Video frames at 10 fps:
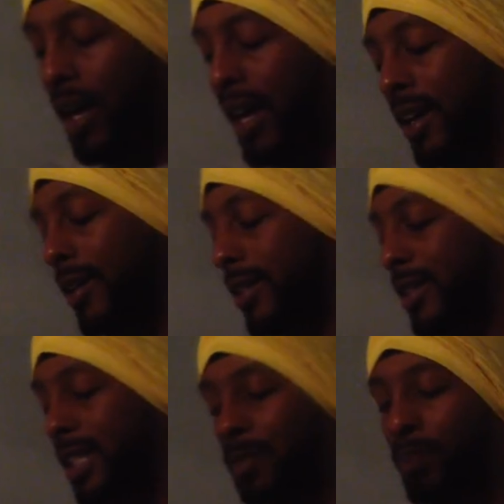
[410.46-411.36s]

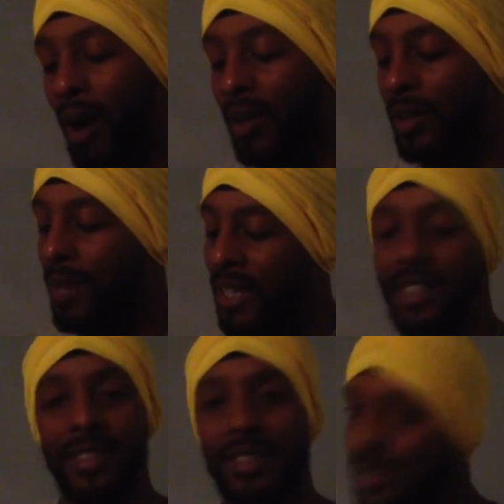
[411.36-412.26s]
hear this
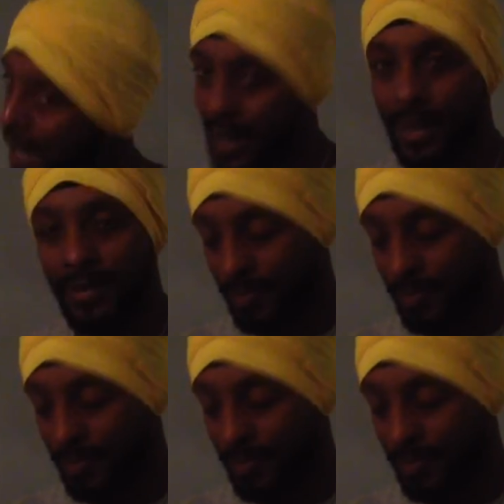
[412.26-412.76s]
proclamation today.